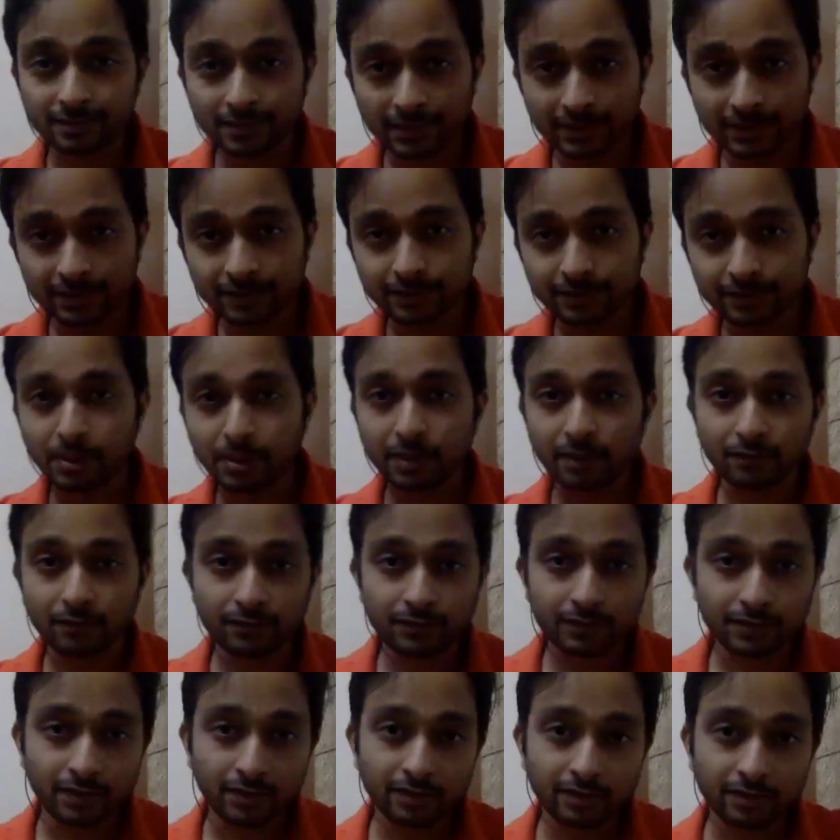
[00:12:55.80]
the split of
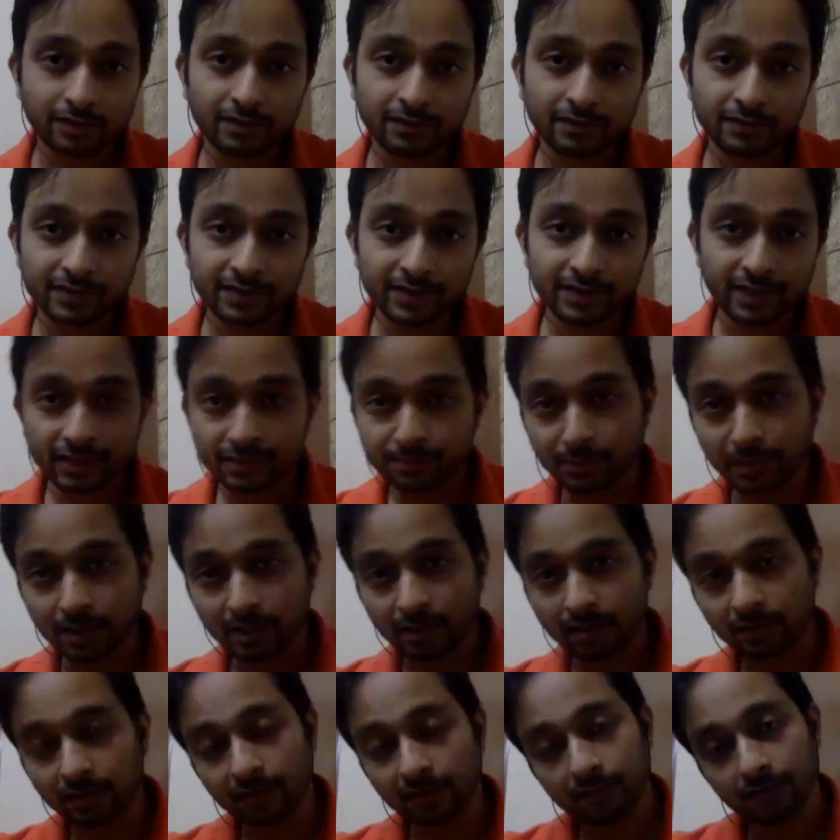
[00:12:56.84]
the drug discovery stage:
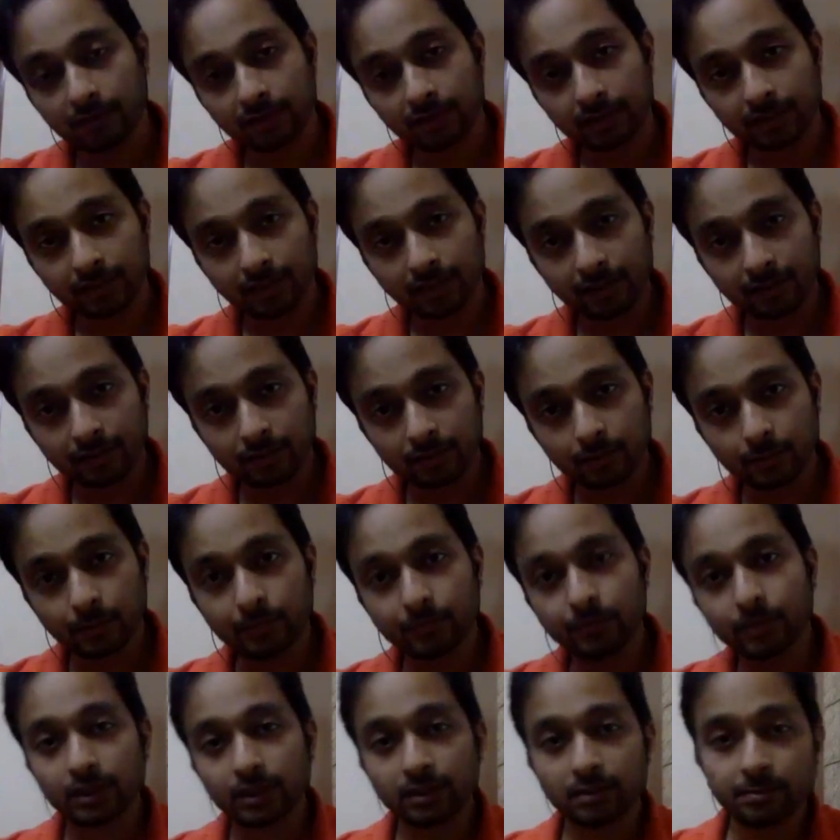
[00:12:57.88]
preclinical and clinical. We
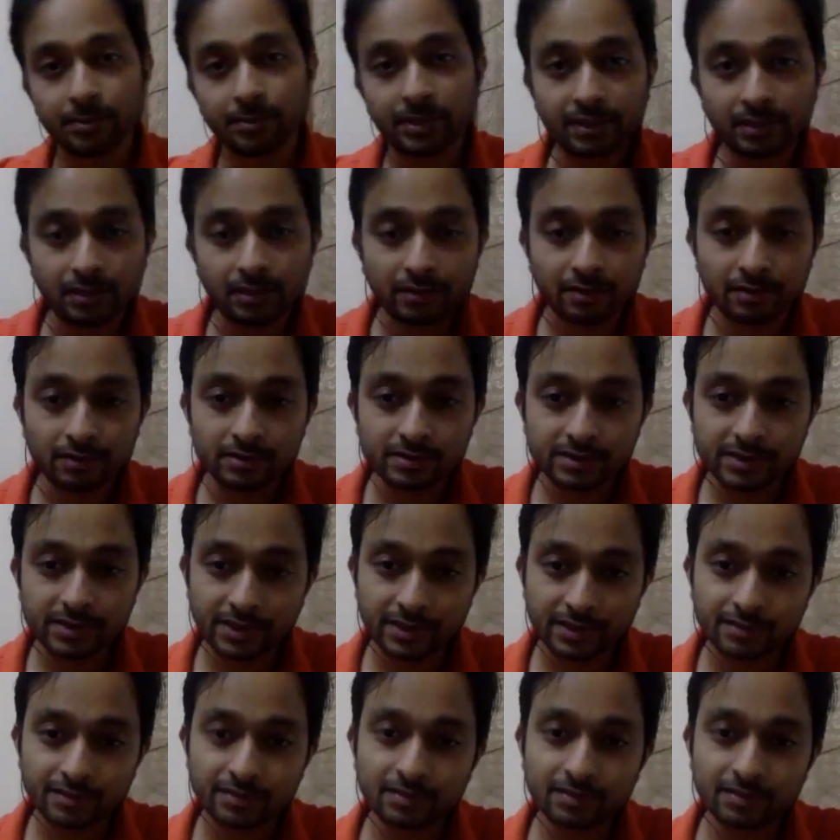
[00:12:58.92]
work at the preclinical stage.